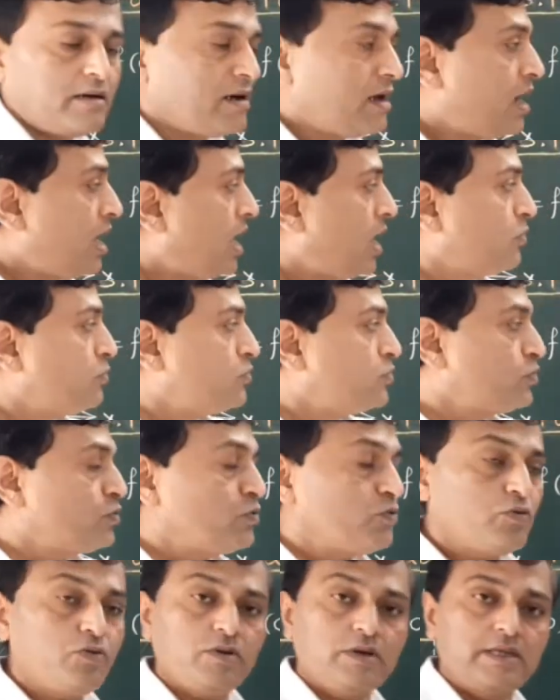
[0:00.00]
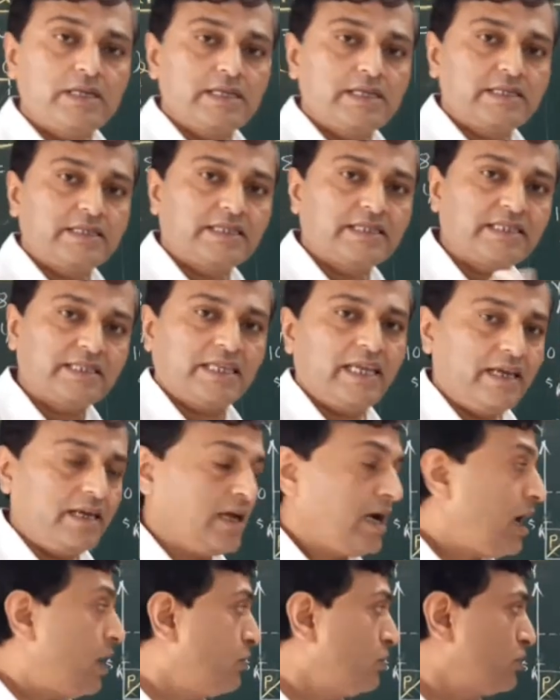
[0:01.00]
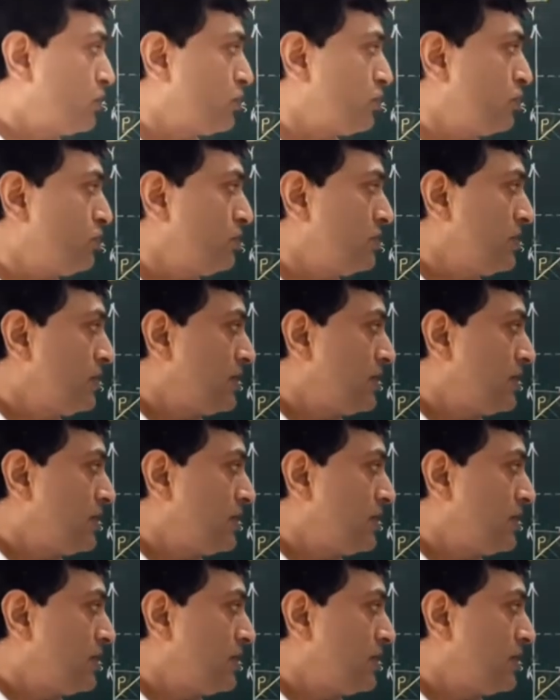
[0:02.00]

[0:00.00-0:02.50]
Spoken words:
How to say, how to